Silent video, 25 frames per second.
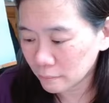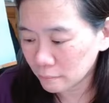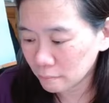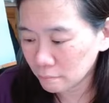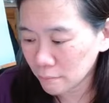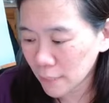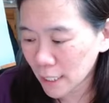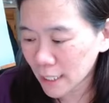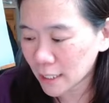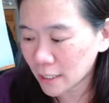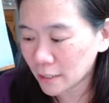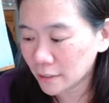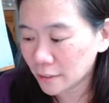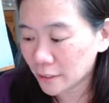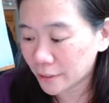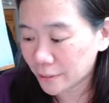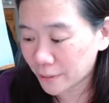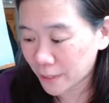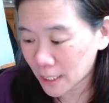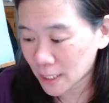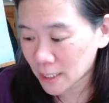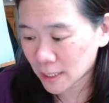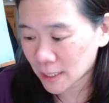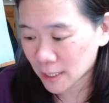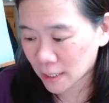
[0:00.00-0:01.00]
making the
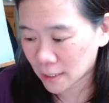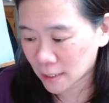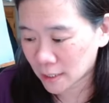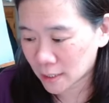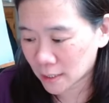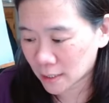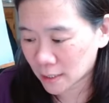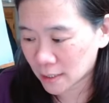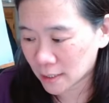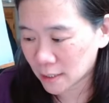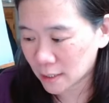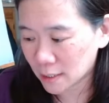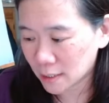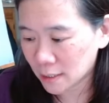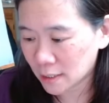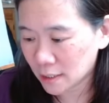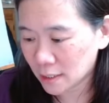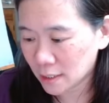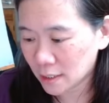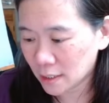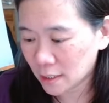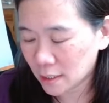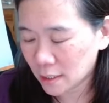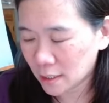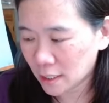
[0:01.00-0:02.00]
thesis
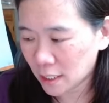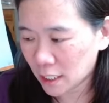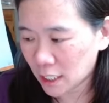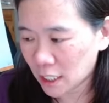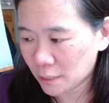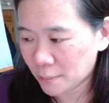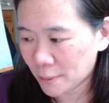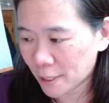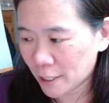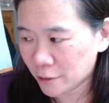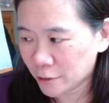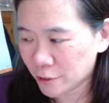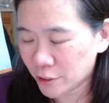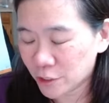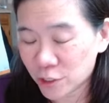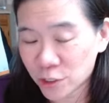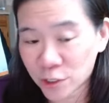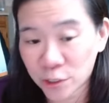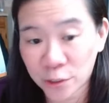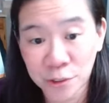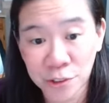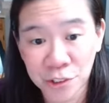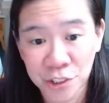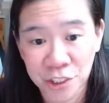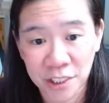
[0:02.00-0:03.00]
about
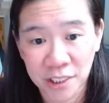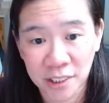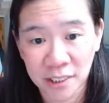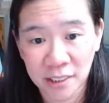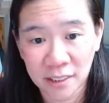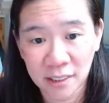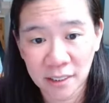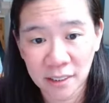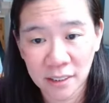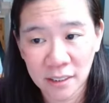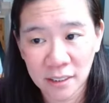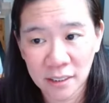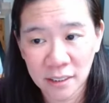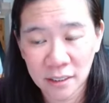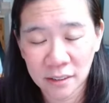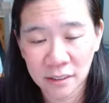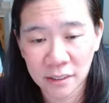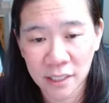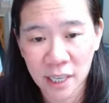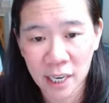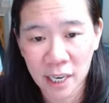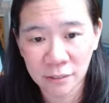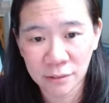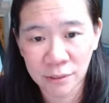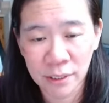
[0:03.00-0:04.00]
searching
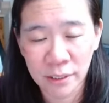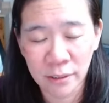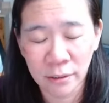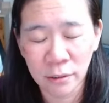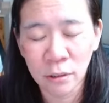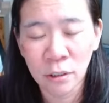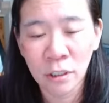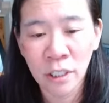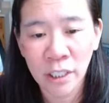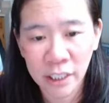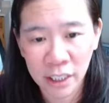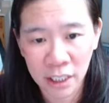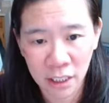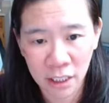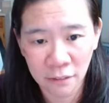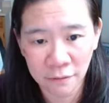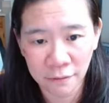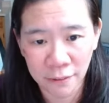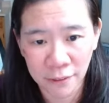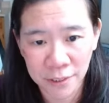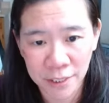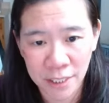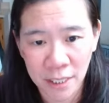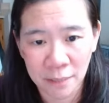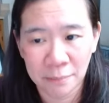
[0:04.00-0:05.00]
that I was looking
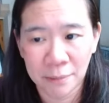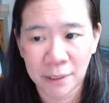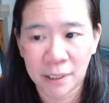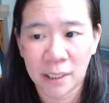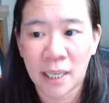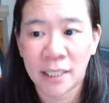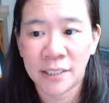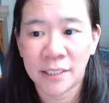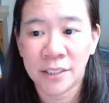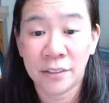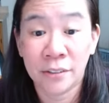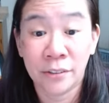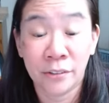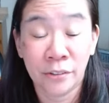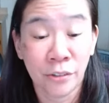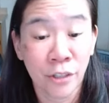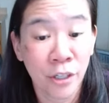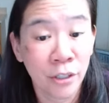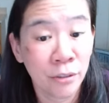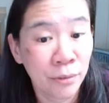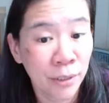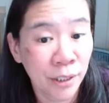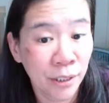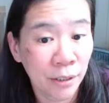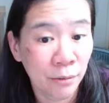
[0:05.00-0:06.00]
for something. I didn't
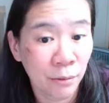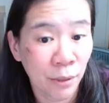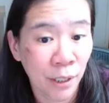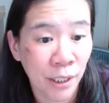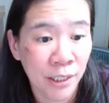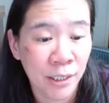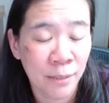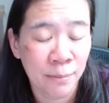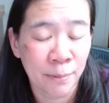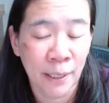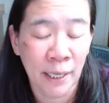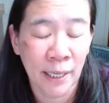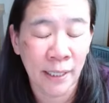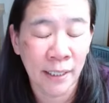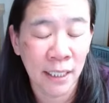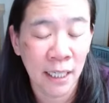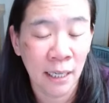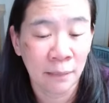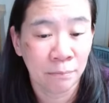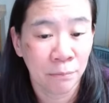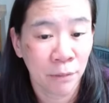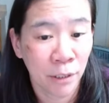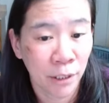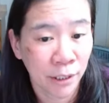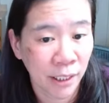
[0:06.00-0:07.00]
know what it was, but I
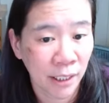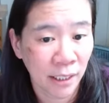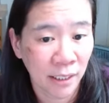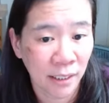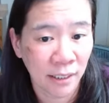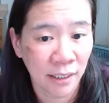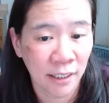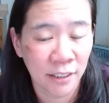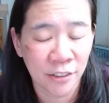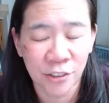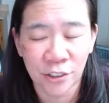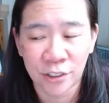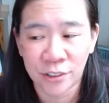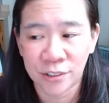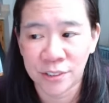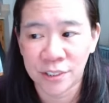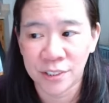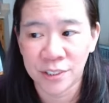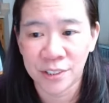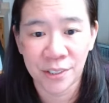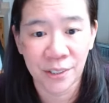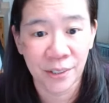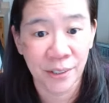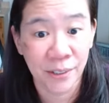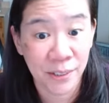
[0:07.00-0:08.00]
kept looking and it turned
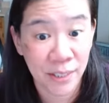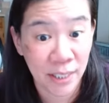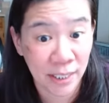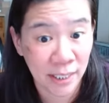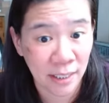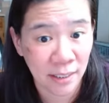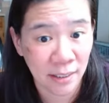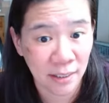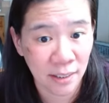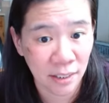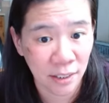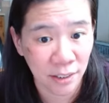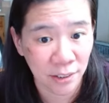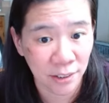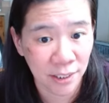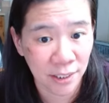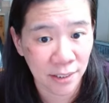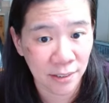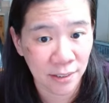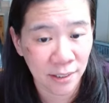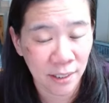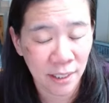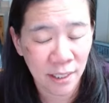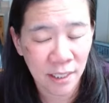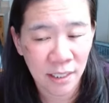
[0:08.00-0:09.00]
into the digging
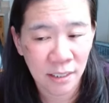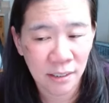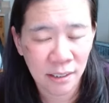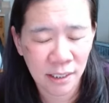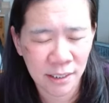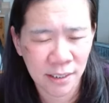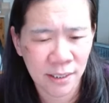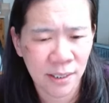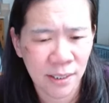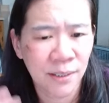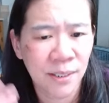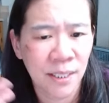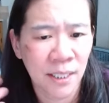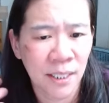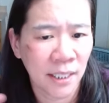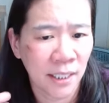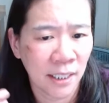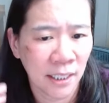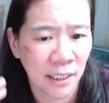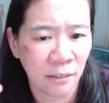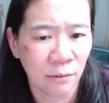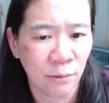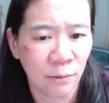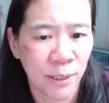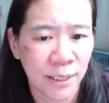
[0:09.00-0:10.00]
series because the
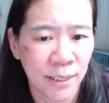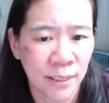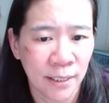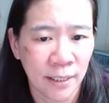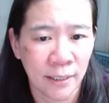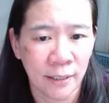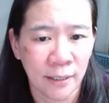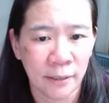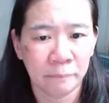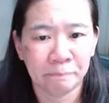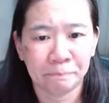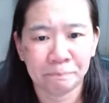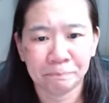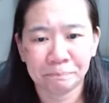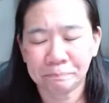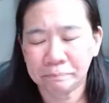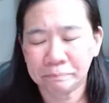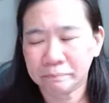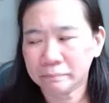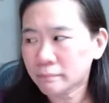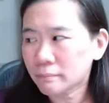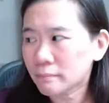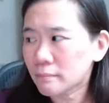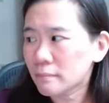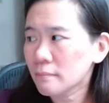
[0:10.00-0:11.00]
digging was a
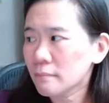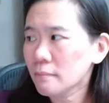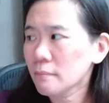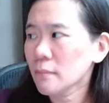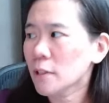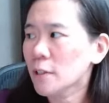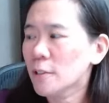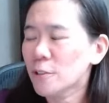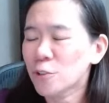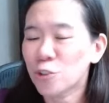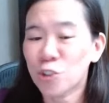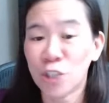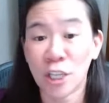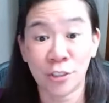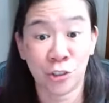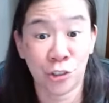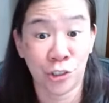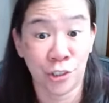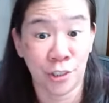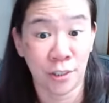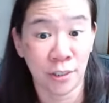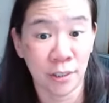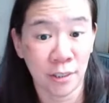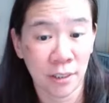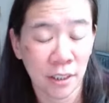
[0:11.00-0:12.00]

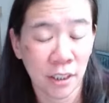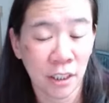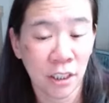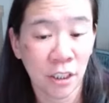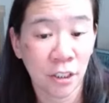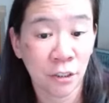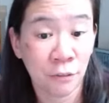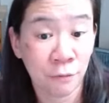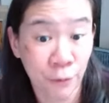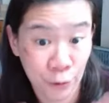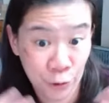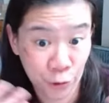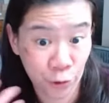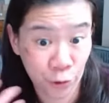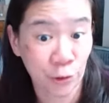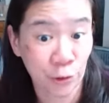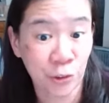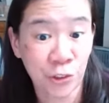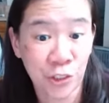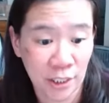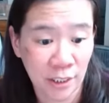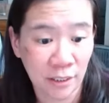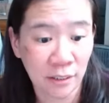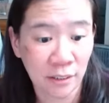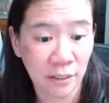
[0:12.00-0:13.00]
gesture for
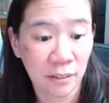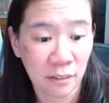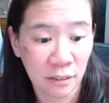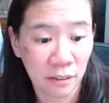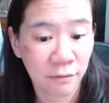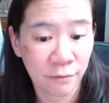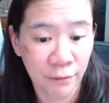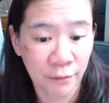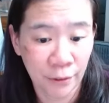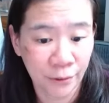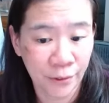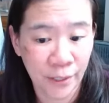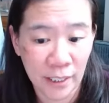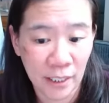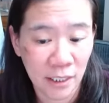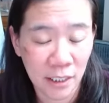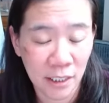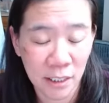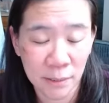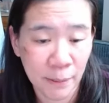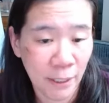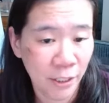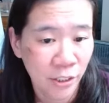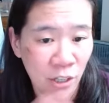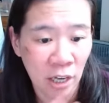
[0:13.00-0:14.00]
searching for things,
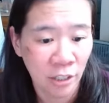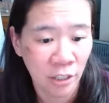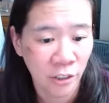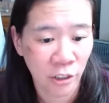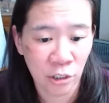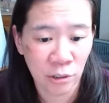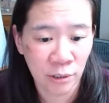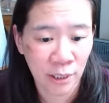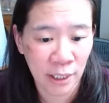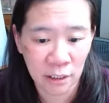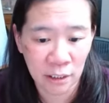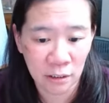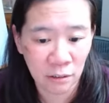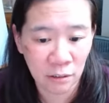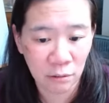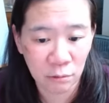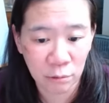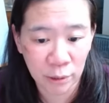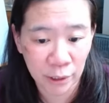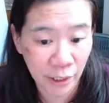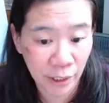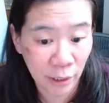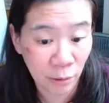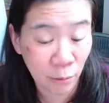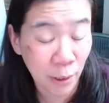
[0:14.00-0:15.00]
but not knowing
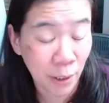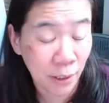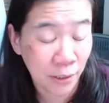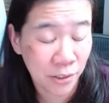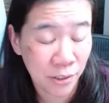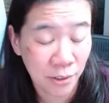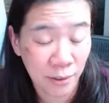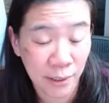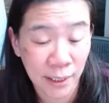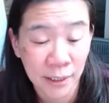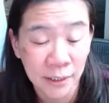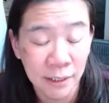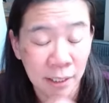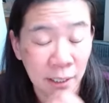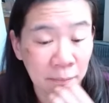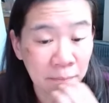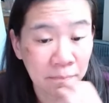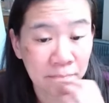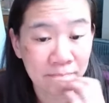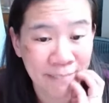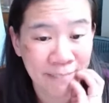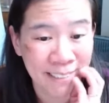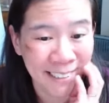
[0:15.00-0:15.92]
where they were. So it ended up